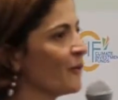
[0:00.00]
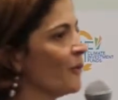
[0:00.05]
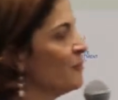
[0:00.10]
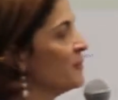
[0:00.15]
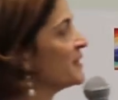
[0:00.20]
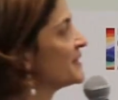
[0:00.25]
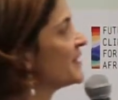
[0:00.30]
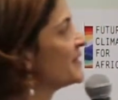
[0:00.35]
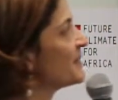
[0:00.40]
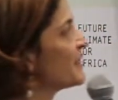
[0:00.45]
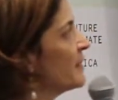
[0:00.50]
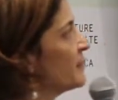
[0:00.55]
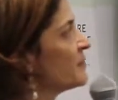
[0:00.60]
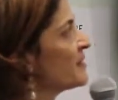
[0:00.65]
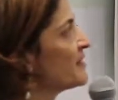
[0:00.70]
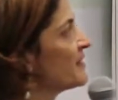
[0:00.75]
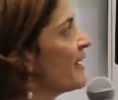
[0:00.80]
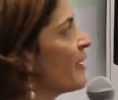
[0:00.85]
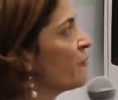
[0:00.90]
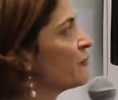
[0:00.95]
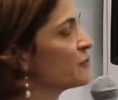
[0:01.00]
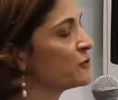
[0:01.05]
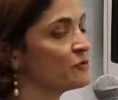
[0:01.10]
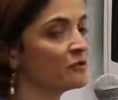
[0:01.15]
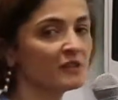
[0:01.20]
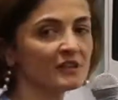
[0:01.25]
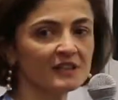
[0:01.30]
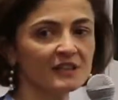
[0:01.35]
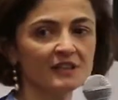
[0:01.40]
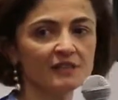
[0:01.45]
committed himself
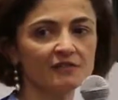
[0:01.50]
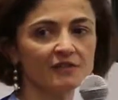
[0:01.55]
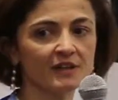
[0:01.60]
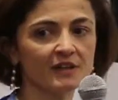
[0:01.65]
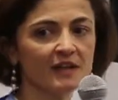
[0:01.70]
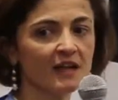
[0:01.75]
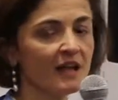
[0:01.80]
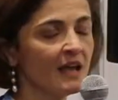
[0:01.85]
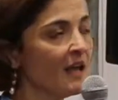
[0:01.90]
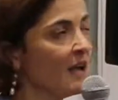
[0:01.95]
to deliver